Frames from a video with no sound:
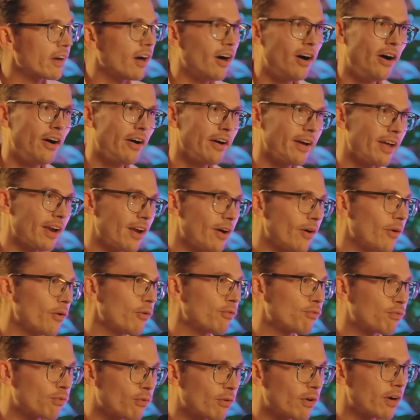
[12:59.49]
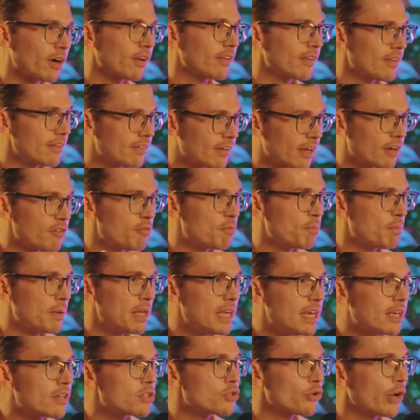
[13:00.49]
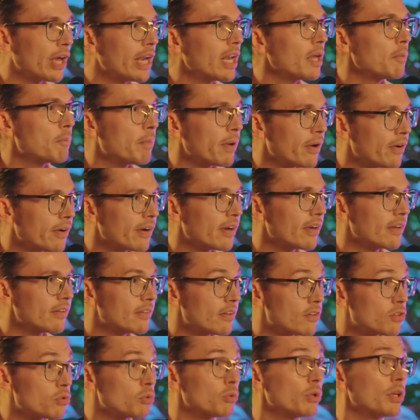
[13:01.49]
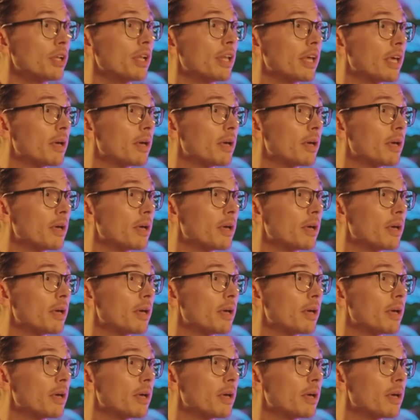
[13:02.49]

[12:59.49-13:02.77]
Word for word: oh, you know, for these kind of peak trading periods, it's really